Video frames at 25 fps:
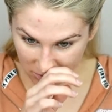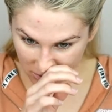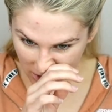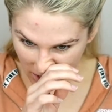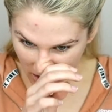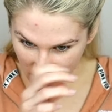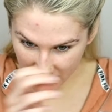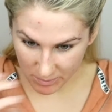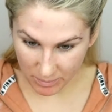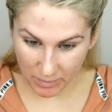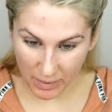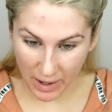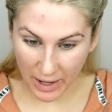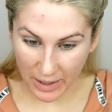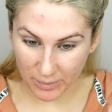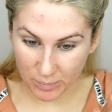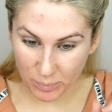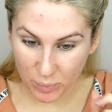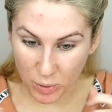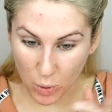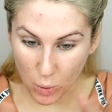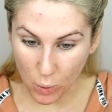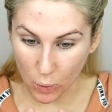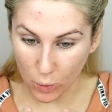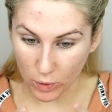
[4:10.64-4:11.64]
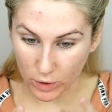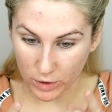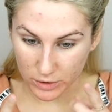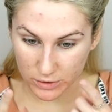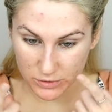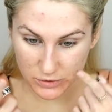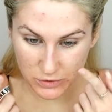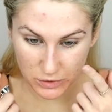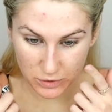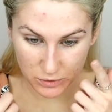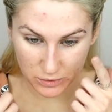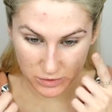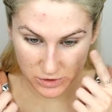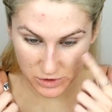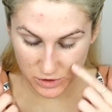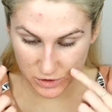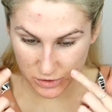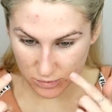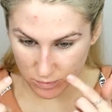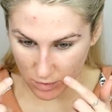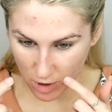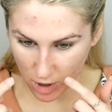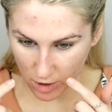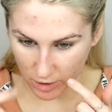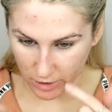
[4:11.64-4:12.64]
that my pores look
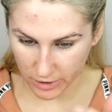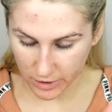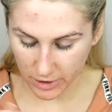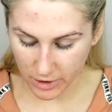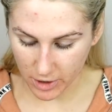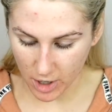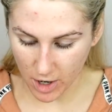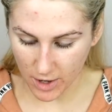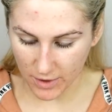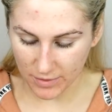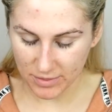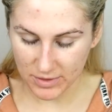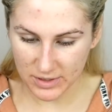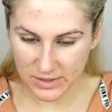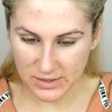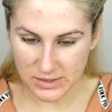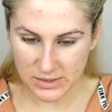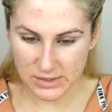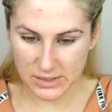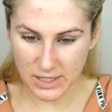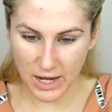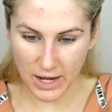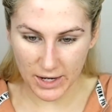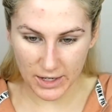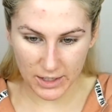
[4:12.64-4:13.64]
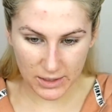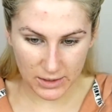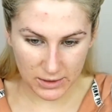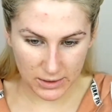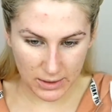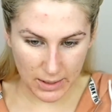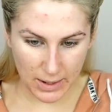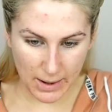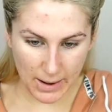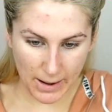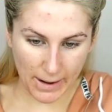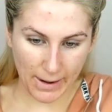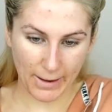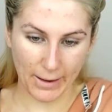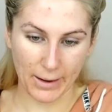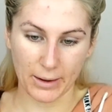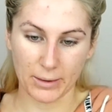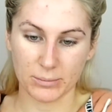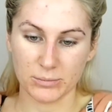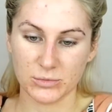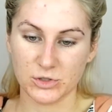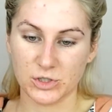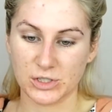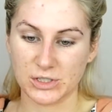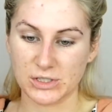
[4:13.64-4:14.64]
smaller on this side,
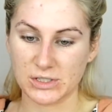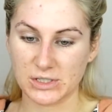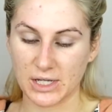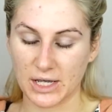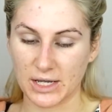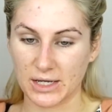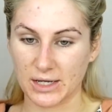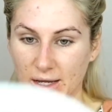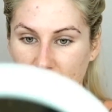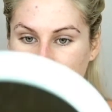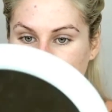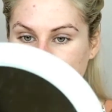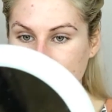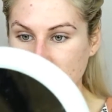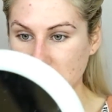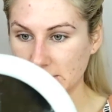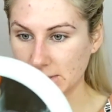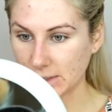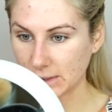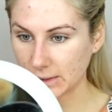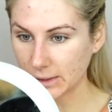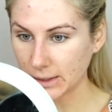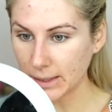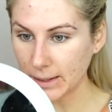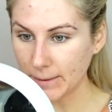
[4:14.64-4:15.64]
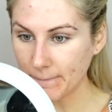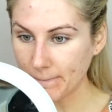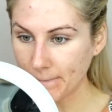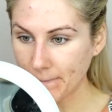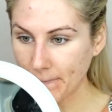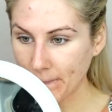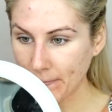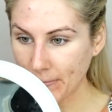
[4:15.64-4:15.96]
just like instantly.